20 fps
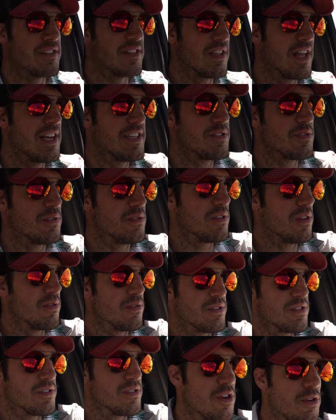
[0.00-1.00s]
The last one there
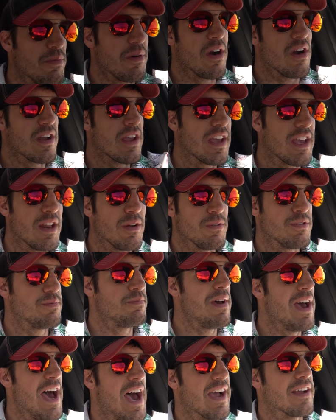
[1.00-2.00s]
was no parking and it was
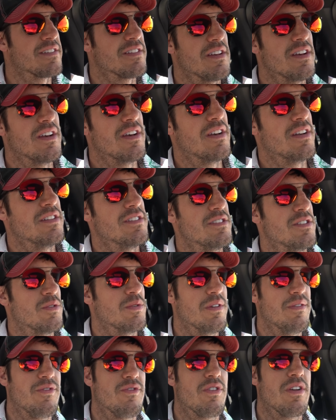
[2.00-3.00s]
packed, so
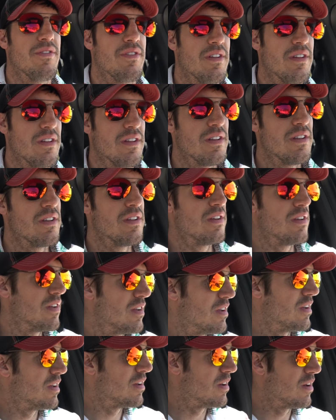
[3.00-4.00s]
we've driven
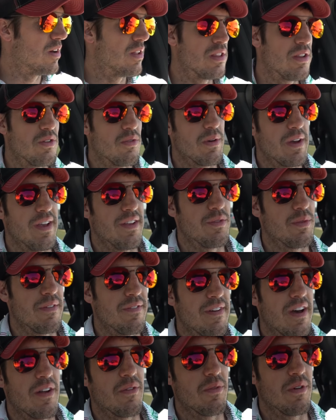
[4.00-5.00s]
a little ways. We
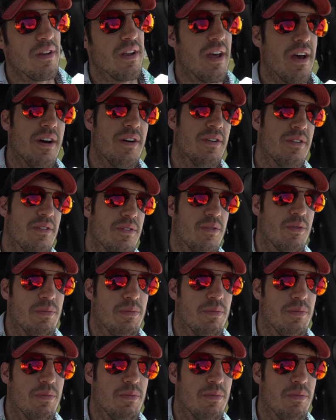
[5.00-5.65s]
found one now.